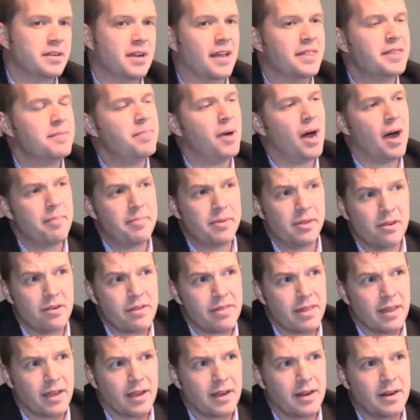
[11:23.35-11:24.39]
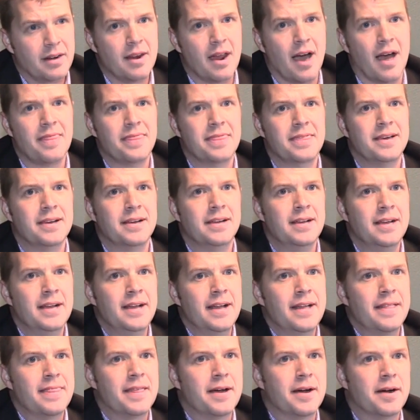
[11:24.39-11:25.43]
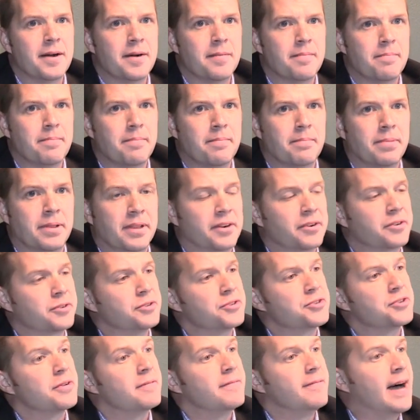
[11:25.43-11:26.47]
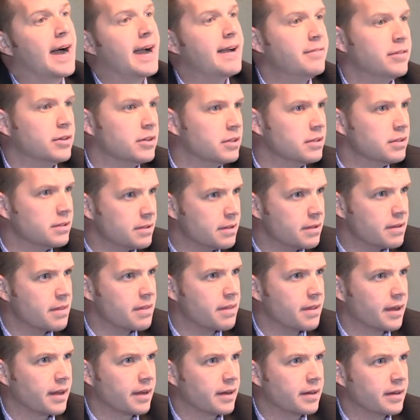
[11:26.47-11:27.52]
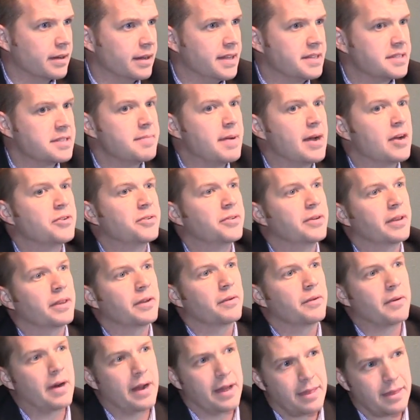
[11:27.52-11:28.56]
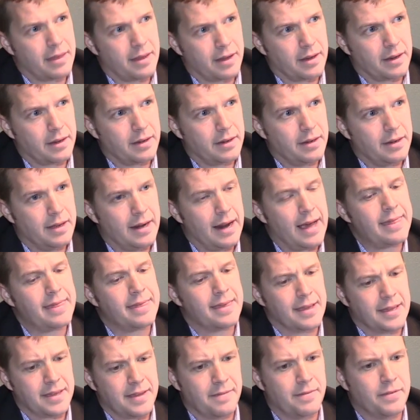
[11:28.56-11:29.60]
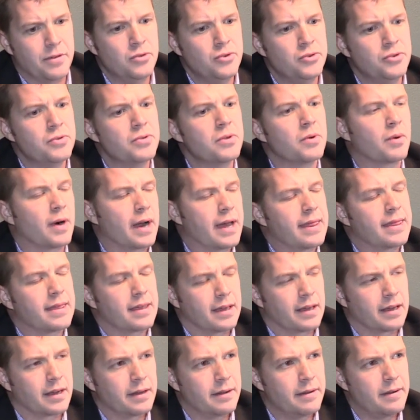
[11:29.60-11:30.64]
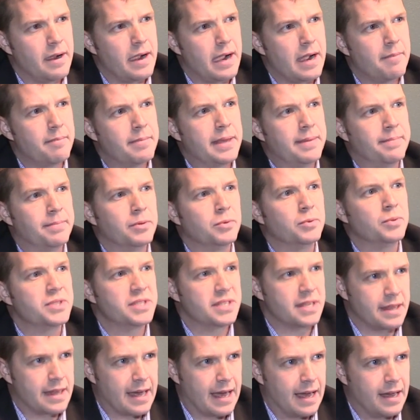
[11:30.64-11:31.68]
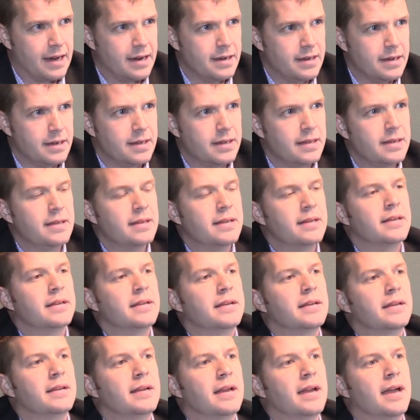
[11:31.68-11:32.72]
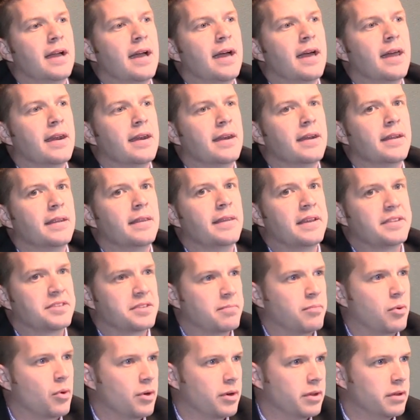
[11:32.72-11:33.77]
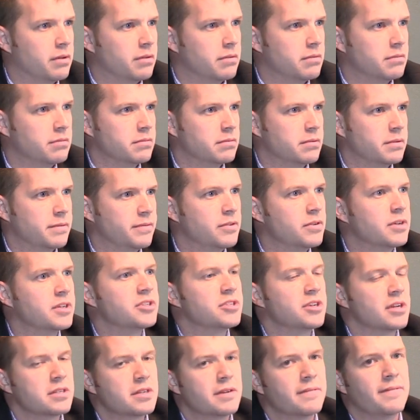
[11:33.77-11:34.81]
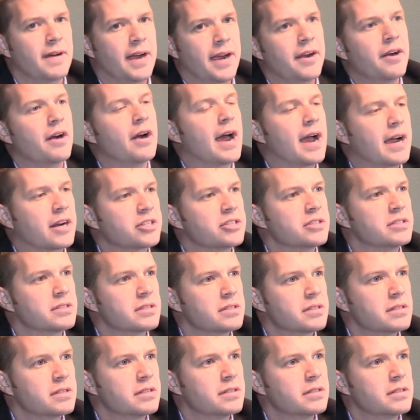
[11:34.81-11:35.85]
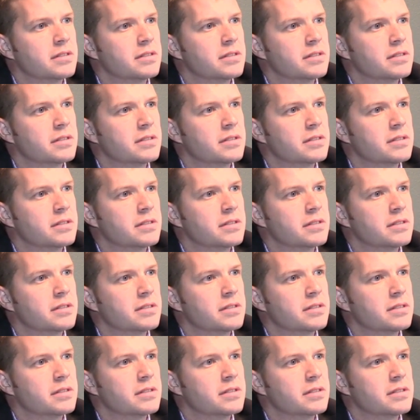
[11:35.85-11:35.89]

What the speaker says: Not the popular thing, not the political survival thing. It's about doing the right thing. And I think if you do the right thing, people will see that and they support you. If you can justify your actions,